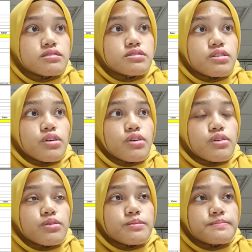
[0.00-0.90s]

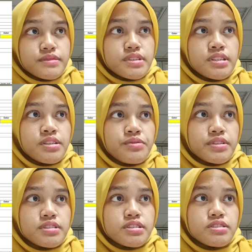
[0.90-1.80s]
So the
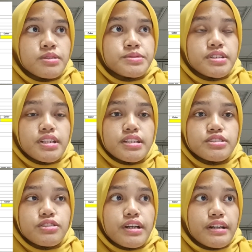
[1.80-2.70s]
defect description
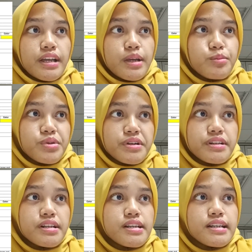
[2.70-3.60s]
is cracked
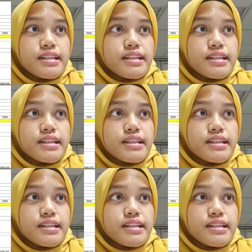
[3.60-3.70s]
apron.